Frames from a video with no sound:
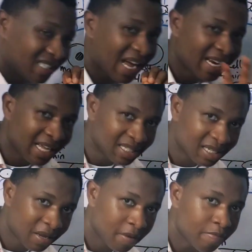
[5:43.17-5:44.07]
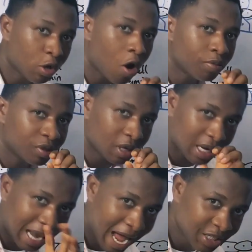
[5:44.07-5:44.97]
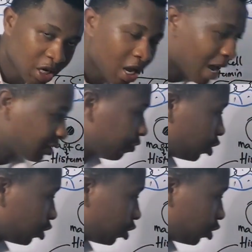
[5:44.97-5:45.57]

dilates, becomes large as a